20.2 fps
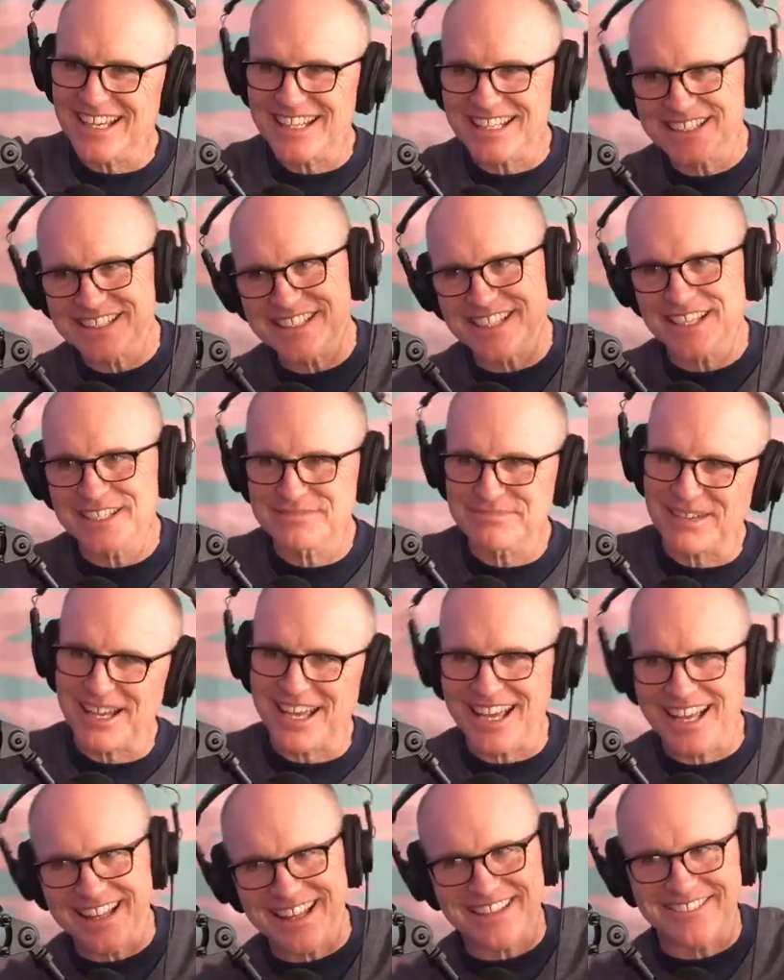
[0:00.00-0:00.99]
getting chased
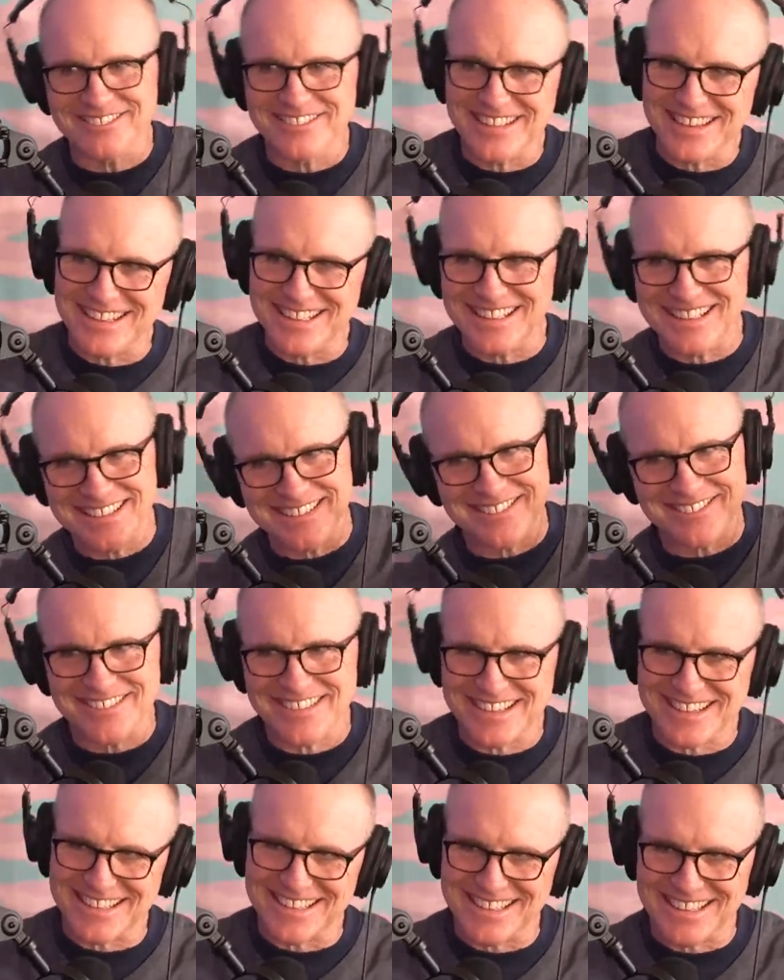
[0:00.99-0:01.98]
by Ellen with
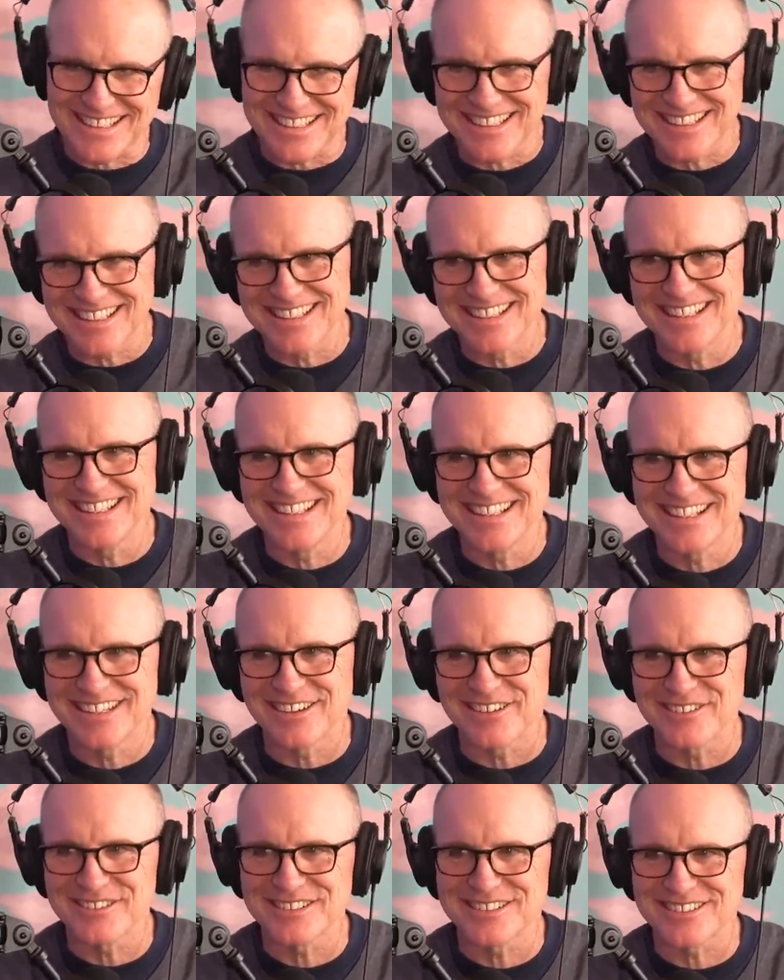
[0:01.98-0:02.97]
the
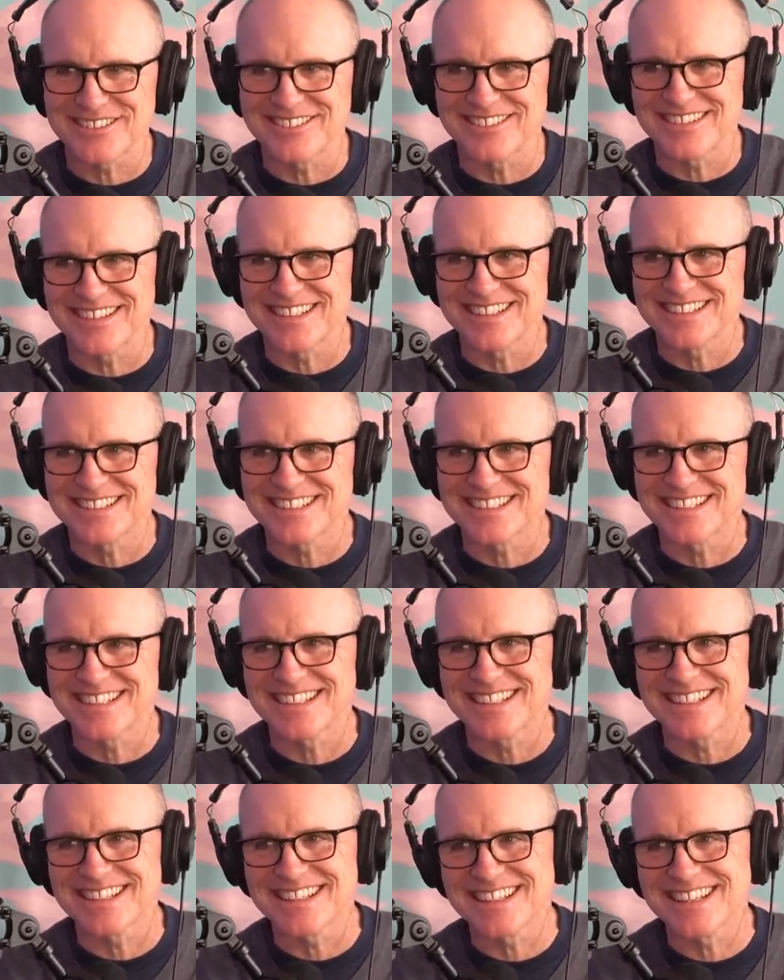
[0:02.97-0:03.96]
gold coins in
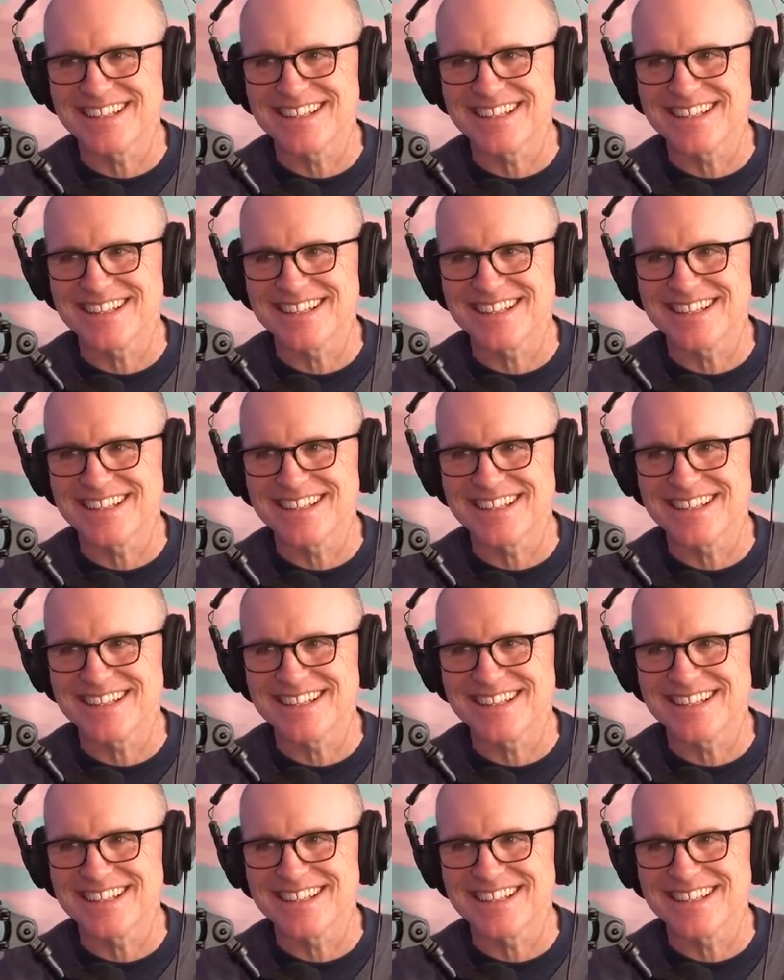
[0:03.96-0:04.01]
it.